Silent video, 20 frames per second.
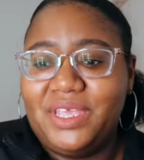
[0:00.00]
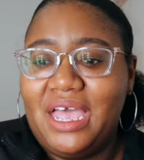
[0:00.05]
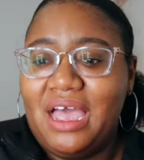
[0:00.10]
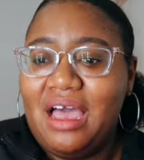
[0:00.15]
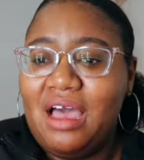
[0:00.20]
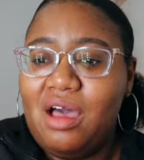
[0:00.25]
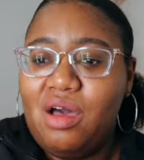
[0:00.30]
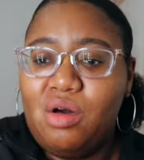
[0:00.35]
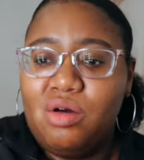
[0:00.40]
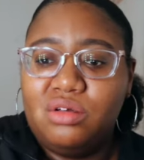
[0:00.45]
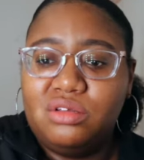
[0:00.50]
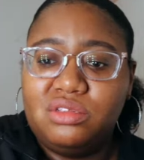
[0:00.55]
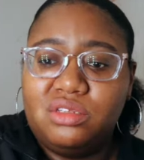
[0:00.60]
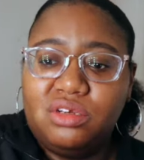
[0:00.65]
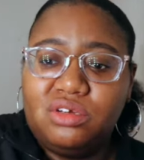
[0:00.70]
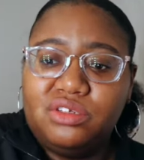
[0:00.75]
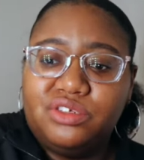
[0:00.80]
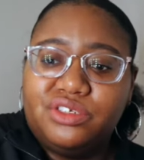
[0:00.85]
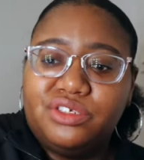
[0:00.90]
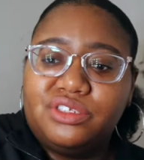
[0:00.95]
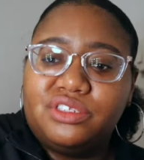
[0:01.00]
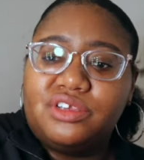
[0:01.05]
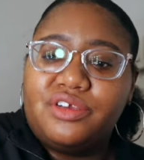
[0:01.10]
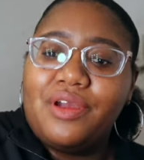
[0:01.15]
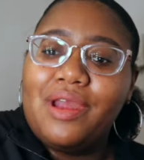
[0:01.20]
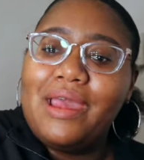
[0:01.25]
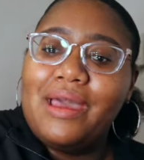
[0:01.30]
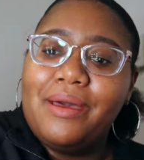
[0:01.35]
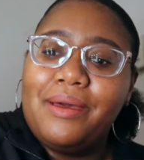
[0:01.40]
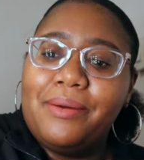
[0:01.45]
I also just
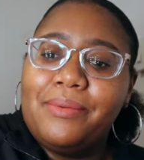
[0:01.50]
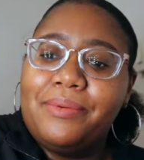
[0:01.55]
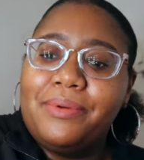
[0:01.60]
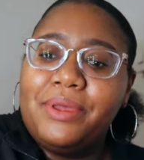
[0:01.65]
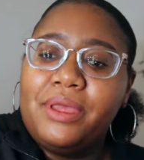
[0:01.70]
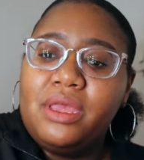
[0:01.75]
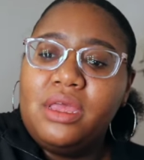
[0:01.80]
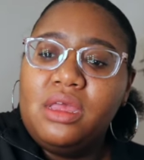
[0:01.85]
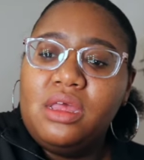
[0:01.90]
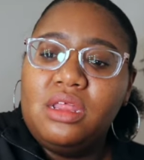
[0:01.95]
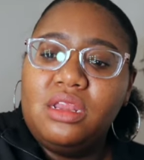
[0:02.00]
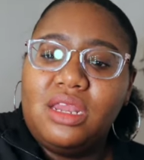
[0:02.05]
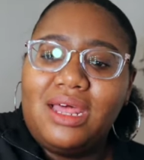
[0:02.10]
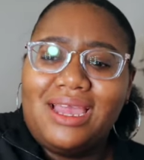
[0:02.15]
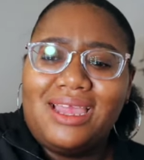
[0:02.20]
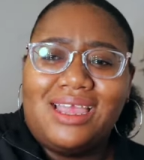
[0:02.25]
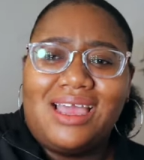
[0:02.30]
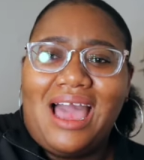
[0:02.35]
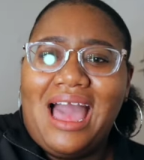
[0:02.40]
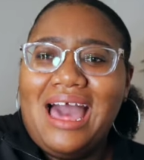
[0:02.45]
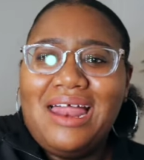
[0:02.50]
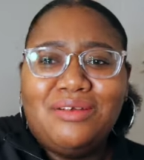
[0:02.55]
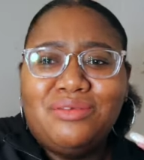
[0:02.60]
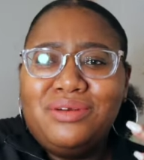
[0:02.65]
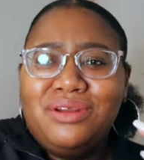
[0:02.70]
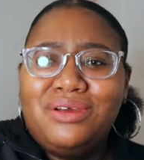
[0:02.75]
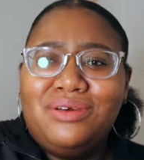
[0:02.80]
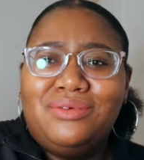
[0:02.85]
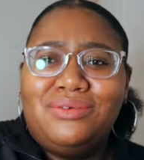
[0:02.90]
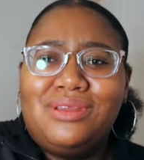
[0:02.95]
grabbed, like, I don't
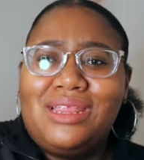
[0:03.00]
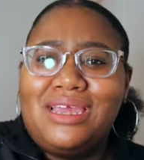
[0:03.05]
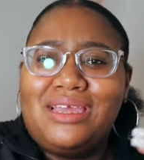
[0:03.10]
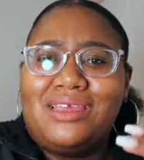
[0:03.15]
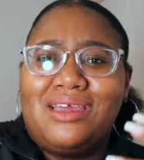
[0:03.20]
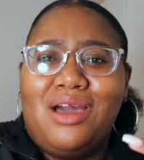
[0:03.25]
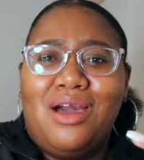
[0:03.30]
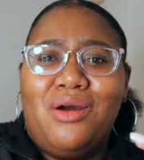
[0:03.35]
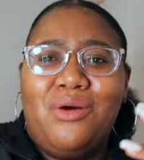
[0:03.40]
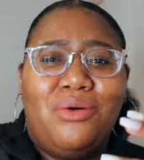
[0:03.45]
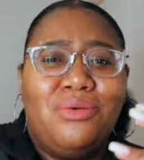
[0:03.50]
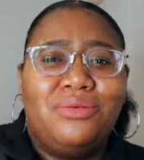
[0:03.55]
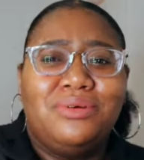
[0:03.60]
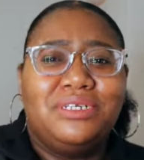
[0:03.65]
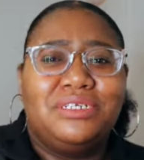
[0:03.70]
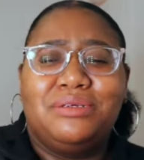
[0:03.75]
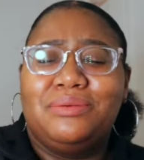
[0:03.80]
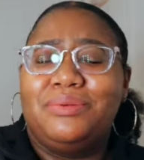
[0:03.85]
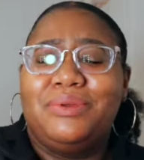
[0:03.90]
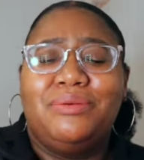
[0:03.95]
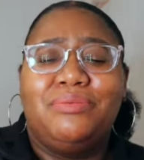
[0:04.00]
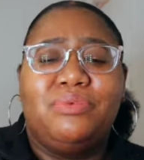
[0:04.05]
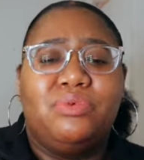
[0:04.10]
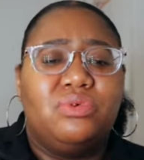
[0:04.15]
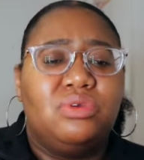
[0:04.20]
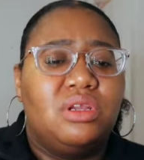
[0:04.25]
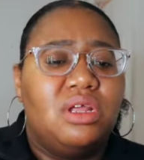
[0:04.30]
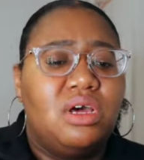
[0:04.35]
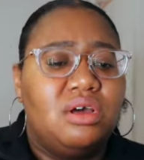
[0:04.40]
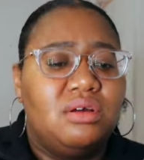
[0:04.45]
know, like a whole bunch of
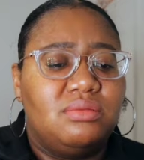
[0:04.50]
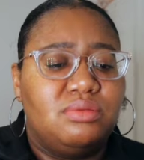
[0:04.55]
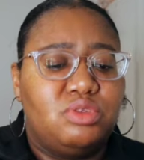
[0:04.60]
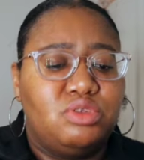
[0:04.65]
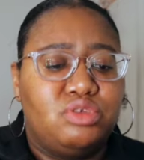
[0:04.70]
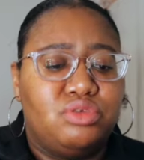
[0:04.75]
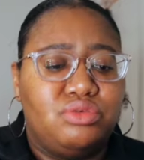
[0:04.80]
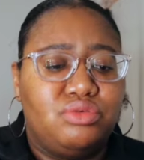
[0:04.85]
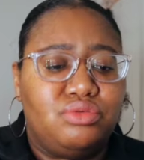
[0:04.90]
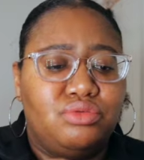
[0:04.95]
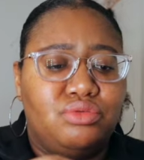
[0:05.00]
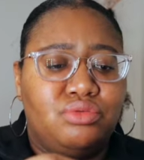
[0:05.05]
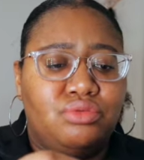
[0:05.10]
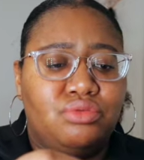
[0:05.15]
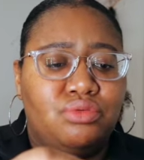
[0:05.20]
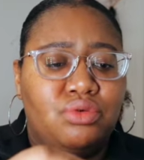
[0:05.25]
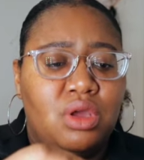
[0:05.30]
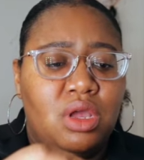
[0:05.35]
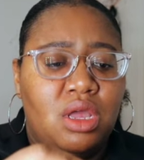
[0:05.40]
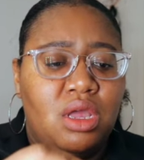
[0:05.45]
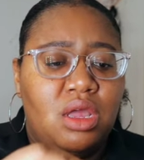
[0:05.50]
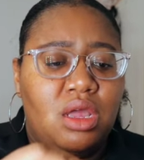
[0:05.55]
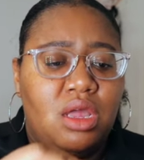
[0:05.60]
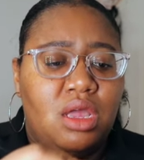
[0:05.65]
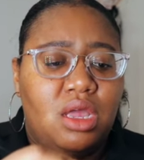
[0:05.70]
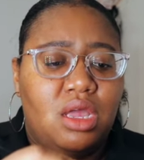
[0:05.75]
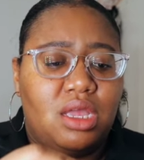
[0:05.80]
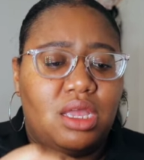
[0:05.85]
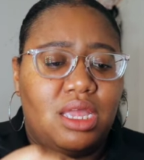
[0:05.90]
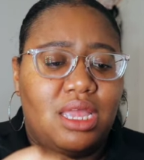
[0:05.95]
people love to
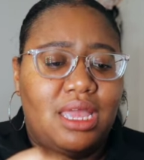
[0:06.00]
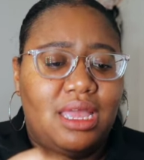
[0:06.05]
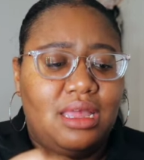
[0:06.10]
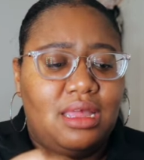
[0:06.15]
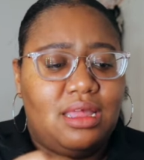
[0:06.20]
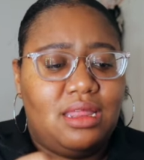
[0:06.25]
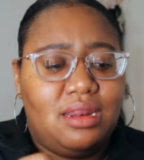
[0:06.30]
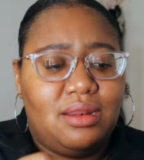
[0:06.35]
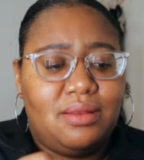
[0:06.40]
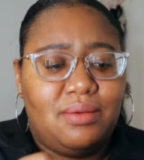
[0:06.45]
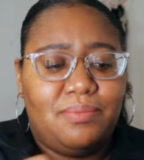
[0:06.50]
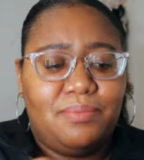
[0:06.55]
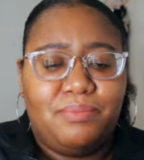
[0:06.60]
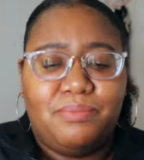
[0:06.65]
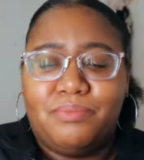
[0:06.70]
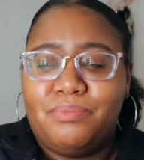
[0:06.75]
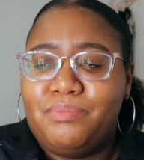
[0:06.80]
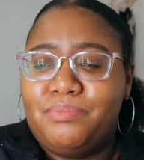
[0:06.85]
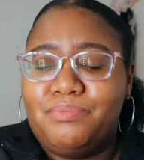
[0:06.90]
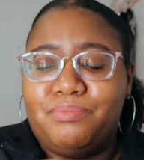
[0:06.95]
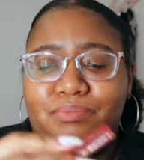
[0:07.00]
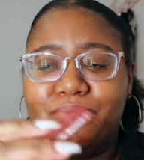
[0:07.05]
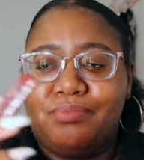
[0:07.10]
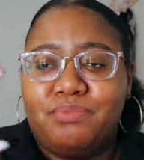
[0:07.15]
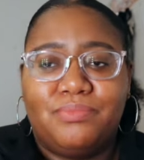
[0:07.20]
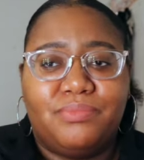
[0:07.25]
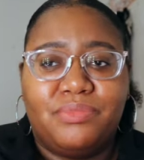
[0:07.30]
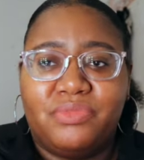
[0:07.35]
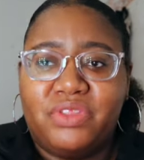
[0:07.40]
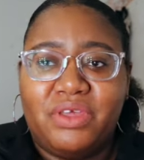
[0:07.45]
get
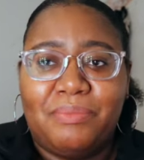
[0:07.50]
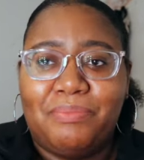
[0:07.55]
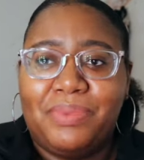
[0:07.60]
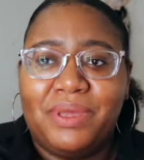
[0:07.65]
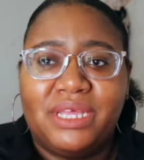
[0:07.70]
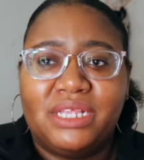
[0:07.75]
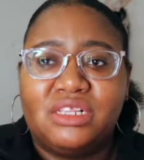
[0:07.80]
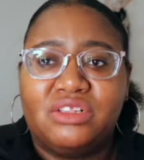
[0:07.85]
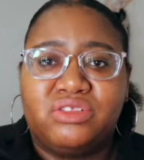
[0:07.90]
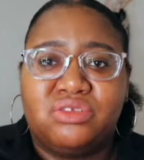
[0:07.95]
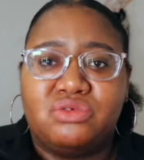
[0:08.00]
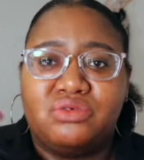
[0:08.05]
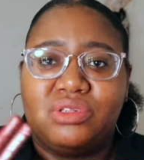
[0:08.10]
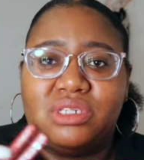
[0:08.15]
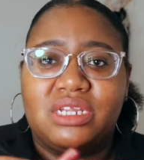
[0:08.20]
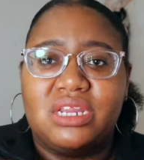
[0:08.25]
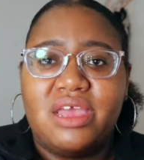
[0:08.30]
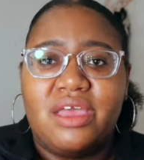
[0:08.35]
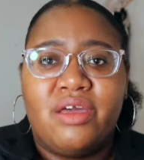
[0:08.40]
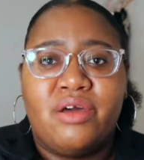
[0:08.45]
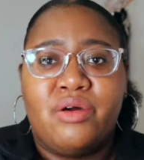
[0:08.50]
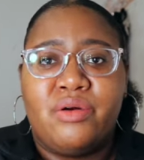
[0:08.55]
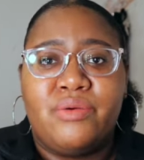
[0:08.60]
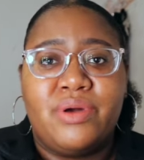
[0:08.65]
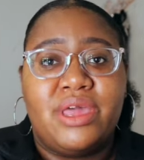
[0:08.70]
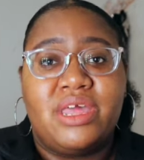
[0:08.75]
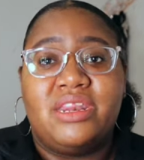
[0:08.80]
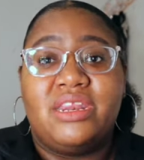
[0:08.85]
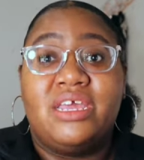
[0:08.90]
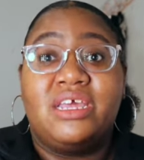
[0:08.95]
lip pencils now
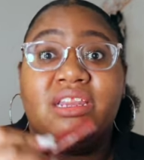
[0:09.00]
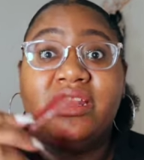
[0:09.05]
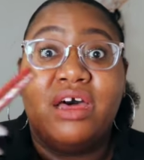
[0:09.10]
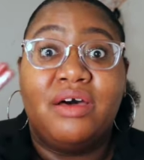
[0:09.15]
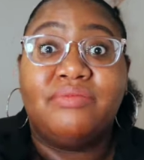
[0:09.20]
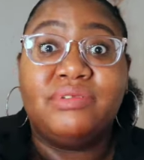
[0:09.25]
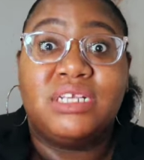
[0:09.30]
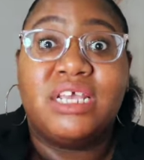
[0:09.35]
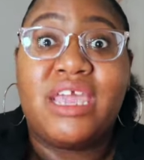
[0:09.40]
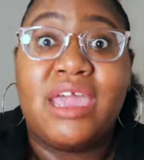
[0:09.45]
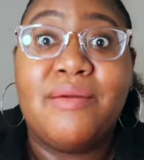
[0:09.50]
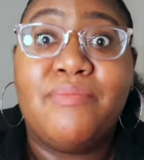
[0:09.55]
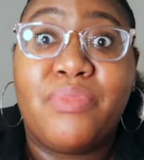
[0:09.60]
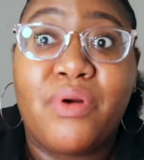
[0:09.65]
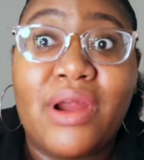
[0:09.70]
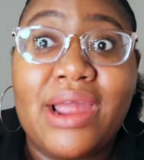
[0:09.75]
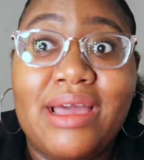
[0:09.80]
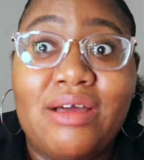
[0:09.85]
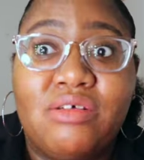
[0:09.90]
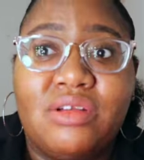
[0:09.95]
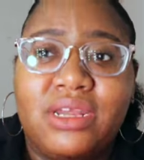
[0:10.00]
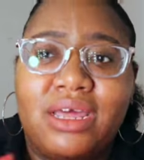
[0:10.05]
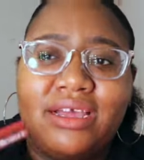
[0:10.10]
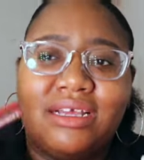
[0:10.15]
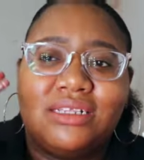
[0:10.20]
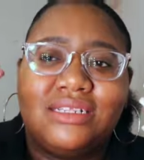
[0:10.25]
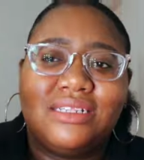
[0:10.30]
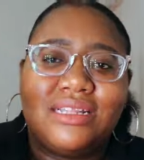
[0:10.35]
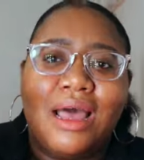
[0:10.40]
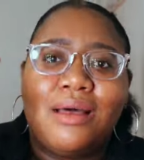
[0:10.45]
and they love to get brown.
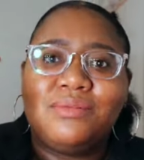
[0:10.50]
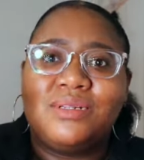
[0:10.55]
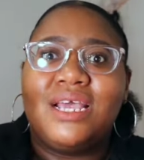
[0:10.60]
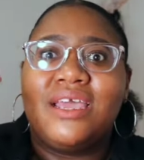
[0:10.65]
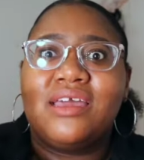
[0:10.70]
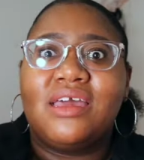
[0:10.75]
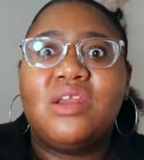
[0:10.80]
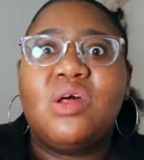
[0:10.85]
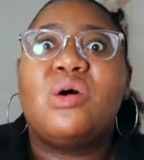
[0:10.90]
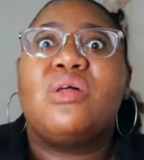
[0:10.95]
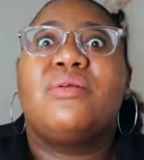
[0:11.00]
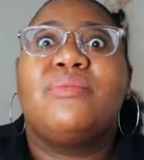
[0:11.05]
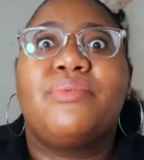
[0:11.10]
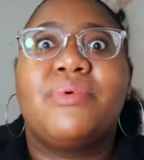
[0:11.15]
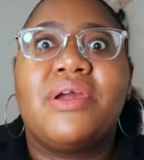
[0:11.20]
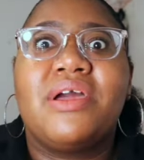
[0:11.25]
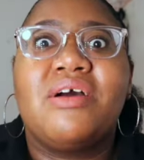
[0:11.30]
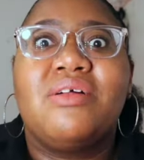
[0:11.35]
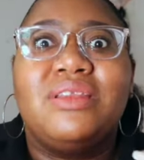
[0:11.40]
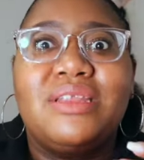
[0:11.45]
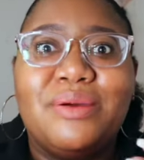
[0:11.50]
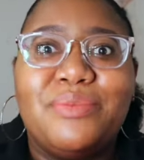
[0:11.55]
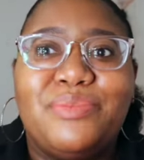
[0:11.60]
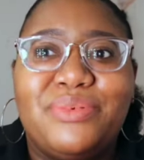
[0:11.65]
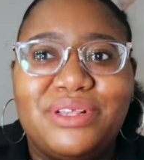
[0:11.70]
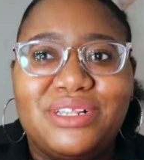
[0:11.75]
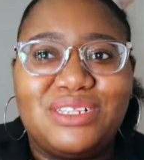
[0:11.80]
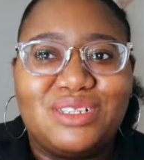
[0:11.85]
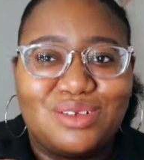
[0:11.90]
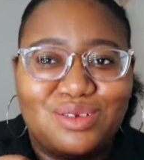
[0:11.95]
Like, stop taking all the brown lip
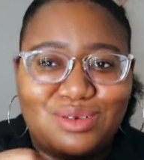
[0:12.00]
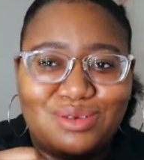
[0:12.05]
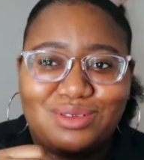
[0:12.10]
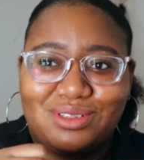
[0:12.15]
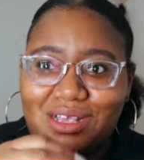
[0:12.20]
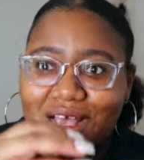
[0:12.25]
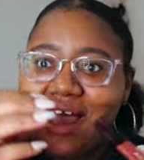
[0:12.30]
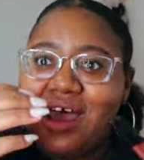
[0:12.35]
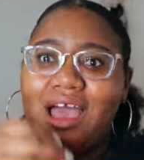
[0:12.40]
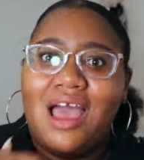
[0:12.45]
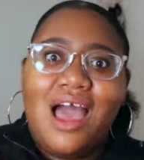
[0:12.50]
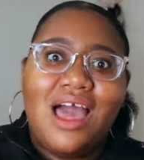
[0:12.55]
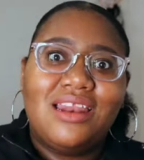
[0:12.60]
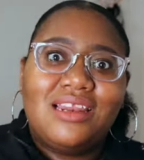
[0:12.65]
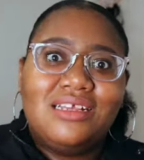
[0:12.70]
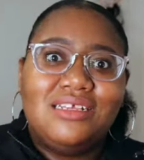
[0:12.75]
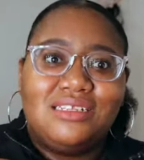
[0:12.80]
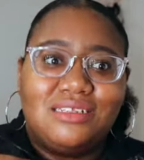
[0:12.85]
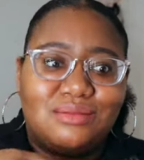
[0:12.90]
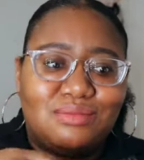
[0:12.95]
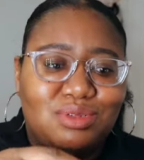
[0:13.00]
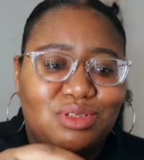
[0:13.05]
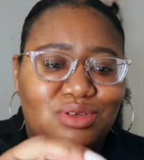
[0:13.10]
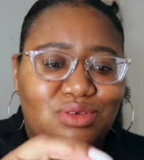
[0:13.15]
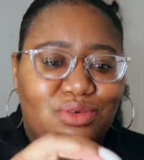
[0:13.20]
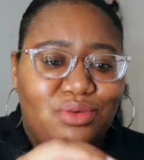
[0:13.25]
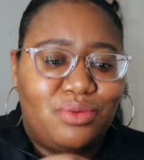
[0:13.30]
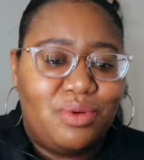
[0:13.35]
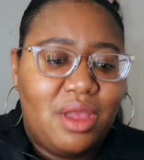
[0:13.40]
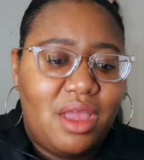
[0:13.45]
pencils. I need some
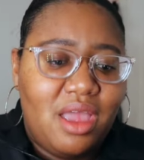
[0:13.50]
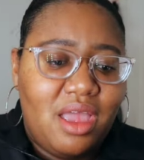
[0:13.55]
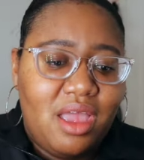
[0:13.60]
too.